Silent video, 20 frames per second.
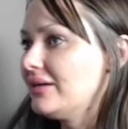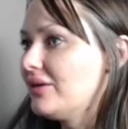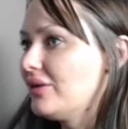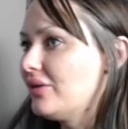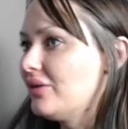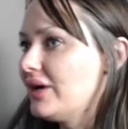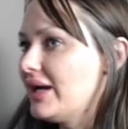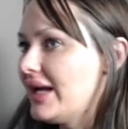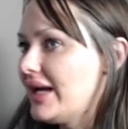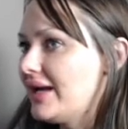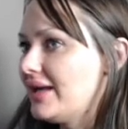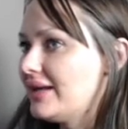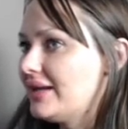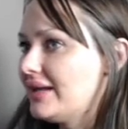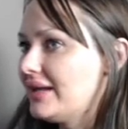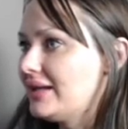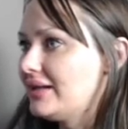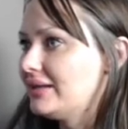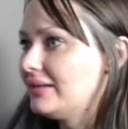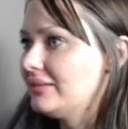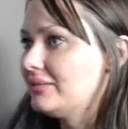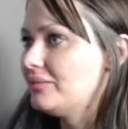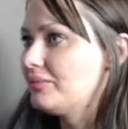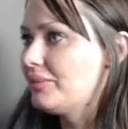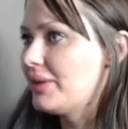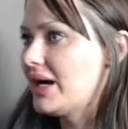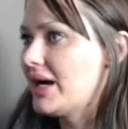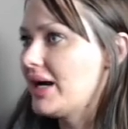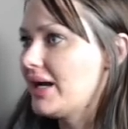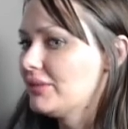go ahead and
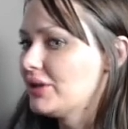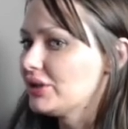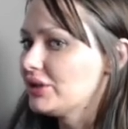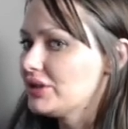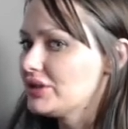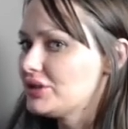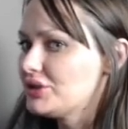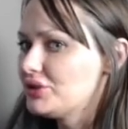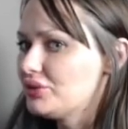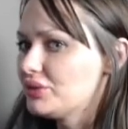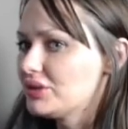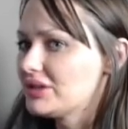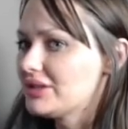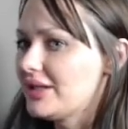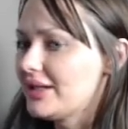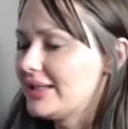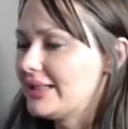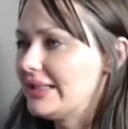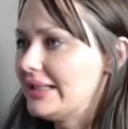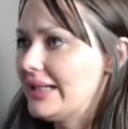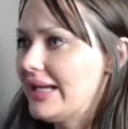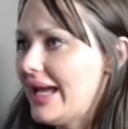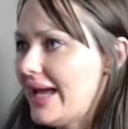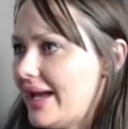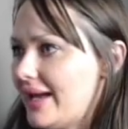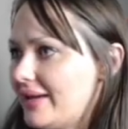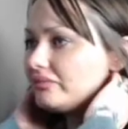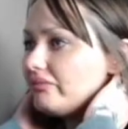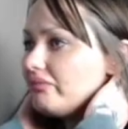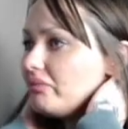buy
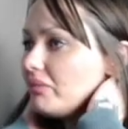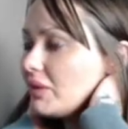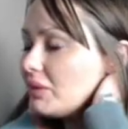marthastewart.net